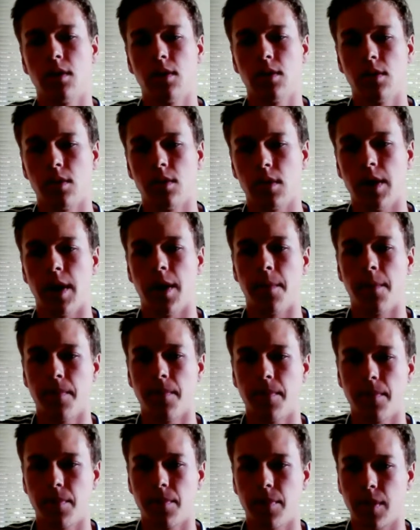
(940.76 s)
Yeah,
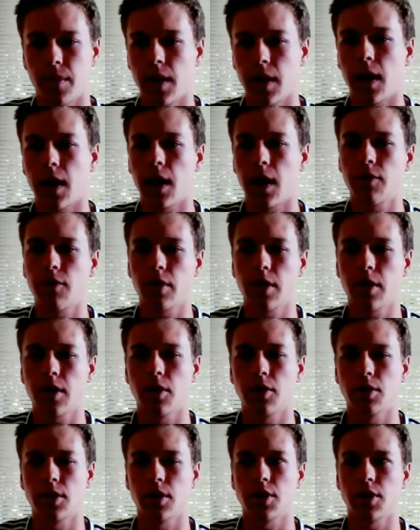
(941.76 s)
Ivory
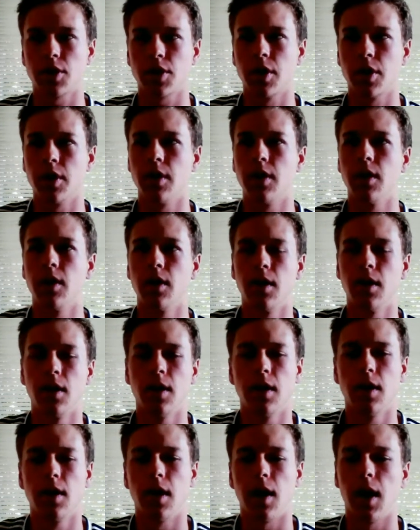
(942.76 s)
Coast looks good.
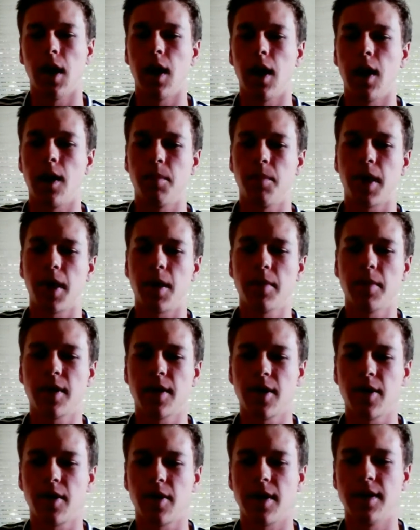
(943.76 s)
But I'm going to
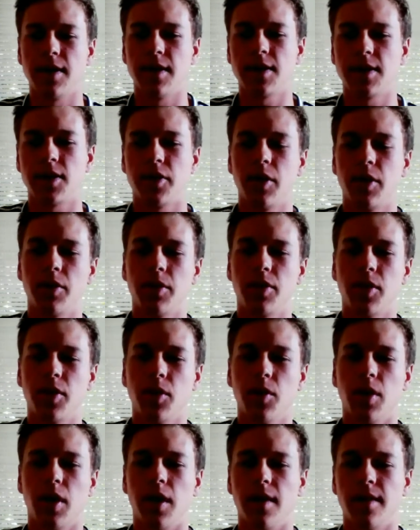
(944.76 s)
go ahead and disagree with
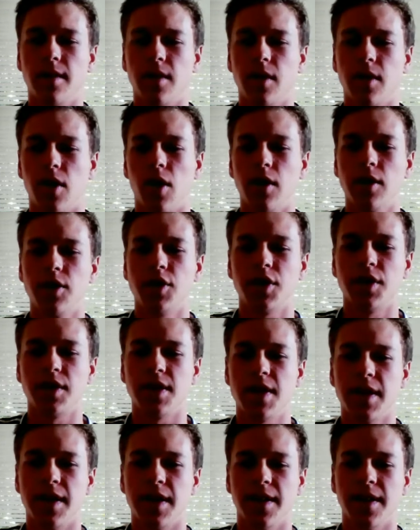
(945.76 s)
you on
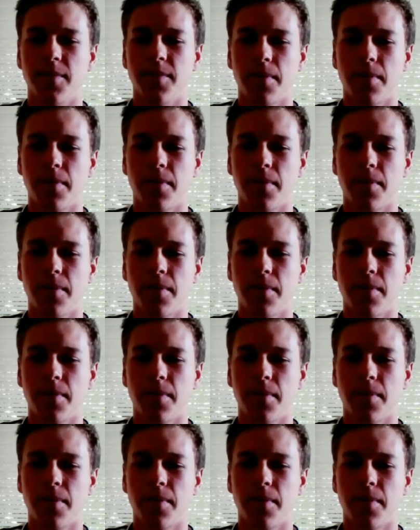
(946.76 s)
Argentina.